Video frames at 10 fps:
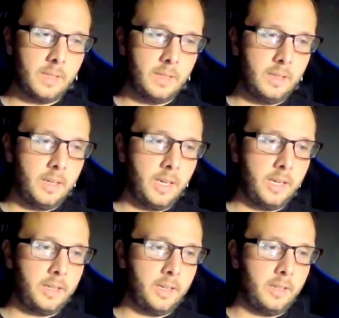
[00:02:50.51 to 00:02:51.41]
And get
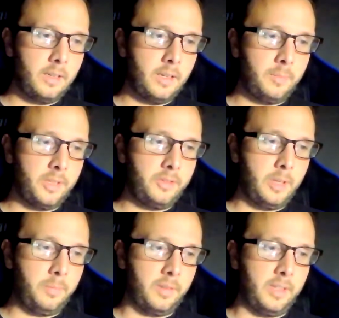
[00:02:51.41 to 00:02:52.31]
it a bit cheaper
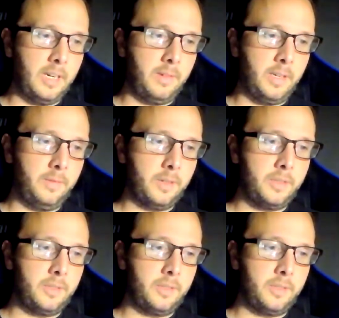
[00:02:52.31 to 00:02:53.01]
that way versus